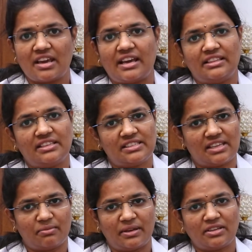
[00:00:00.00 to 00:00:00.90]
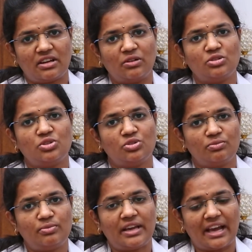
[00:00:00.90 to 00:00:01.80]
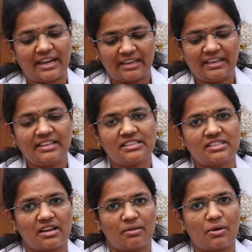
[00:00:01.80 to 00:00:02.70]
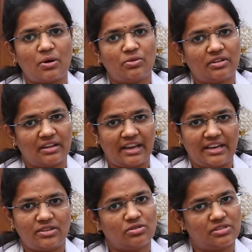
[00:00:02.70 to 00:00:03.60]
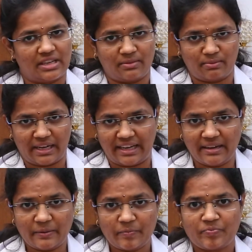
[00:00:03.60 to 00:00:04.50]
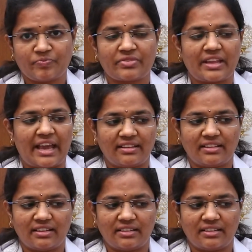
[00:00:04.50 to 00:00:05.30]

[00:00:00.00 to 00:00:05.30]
and the semen count should be at least about 8 to 10 million and the,